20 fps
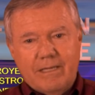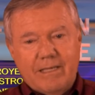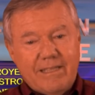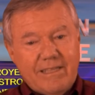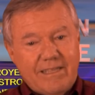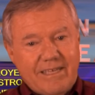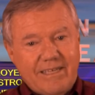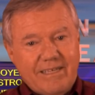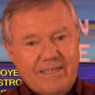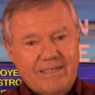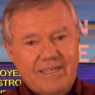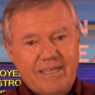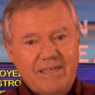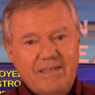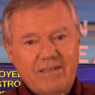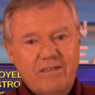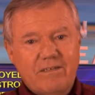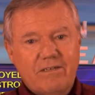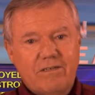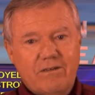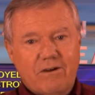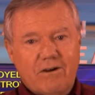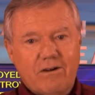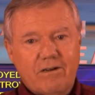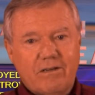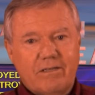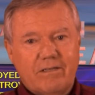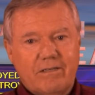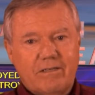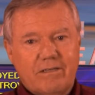The intended
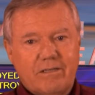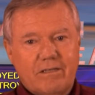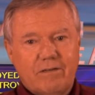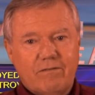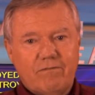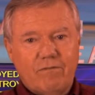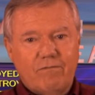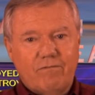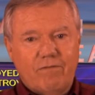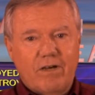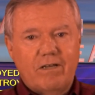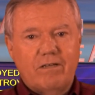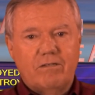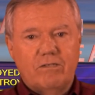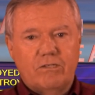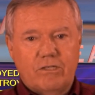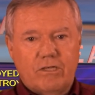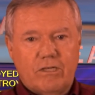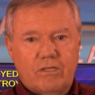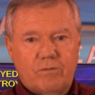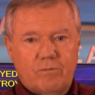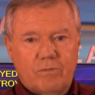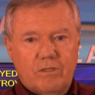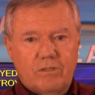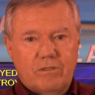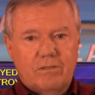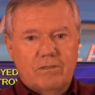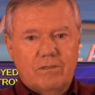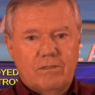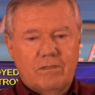target of the vial
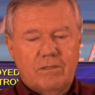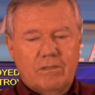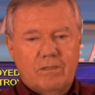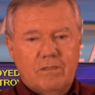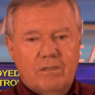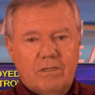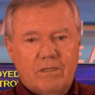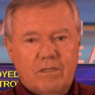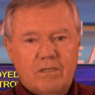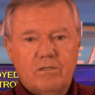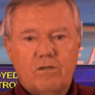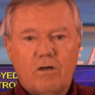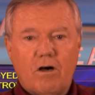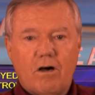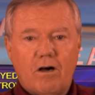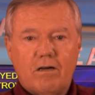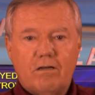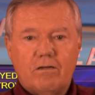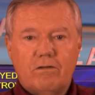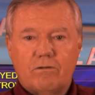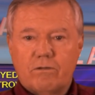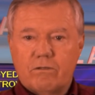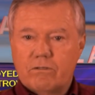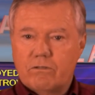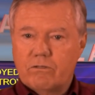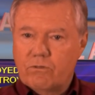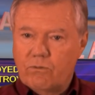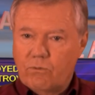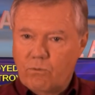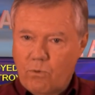judgments is on or
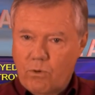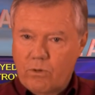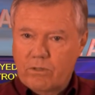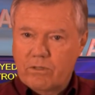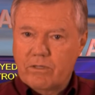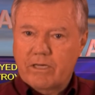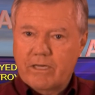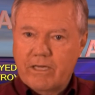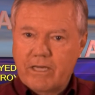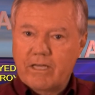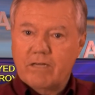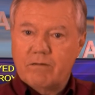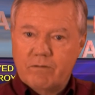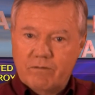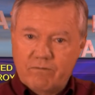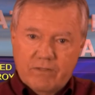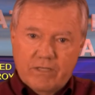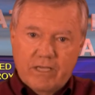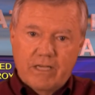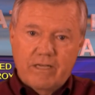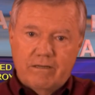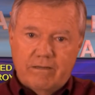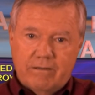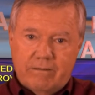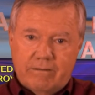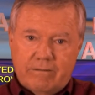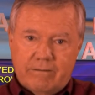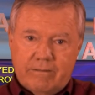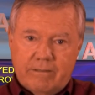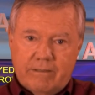toward the kingdom of Satan,
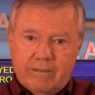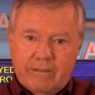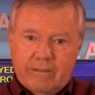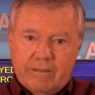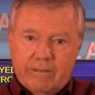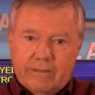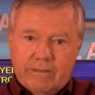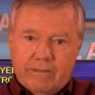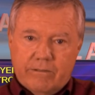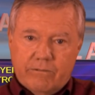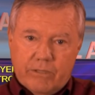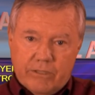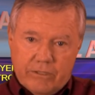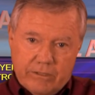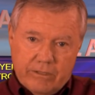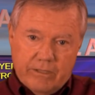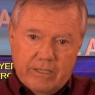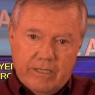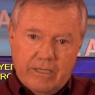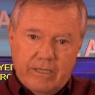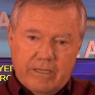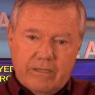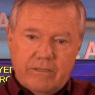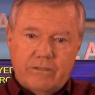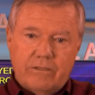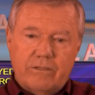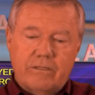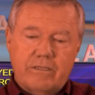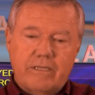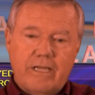which he
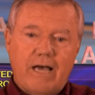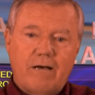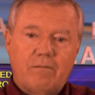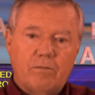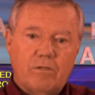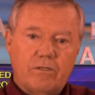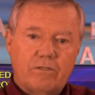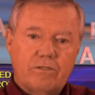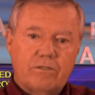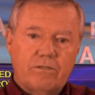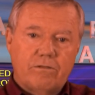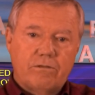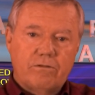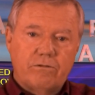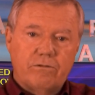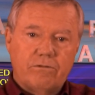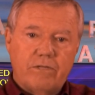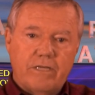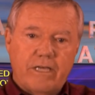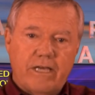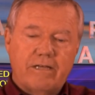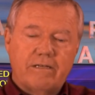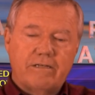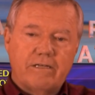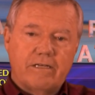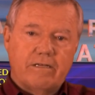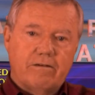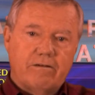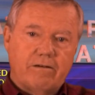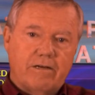has established through the
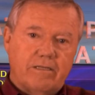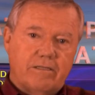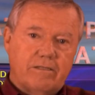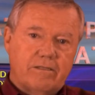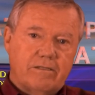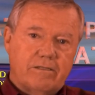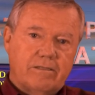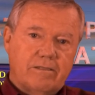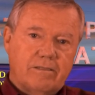Antichrist.